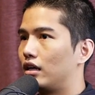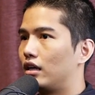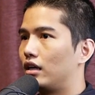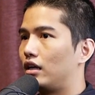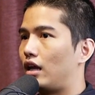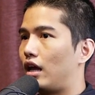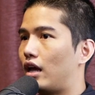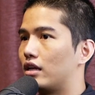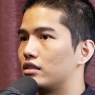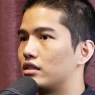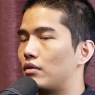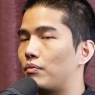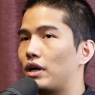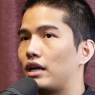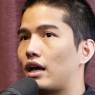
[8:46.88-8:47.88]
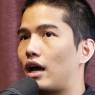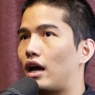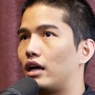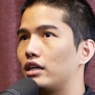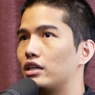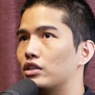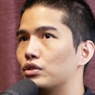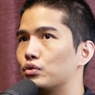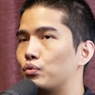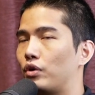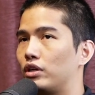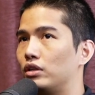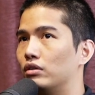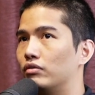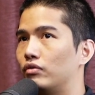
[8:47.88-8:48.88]
Yeah, samatha is when
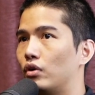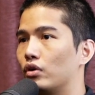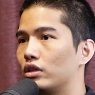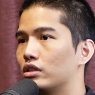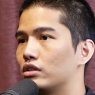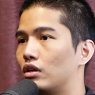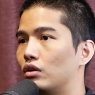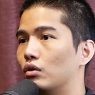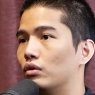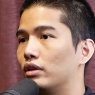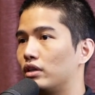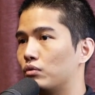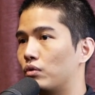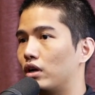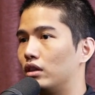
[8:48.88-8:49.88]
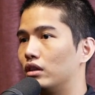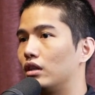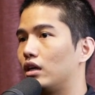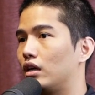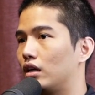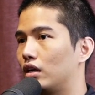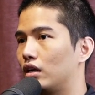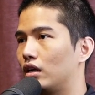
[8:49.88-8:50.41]
you focus on only one thing.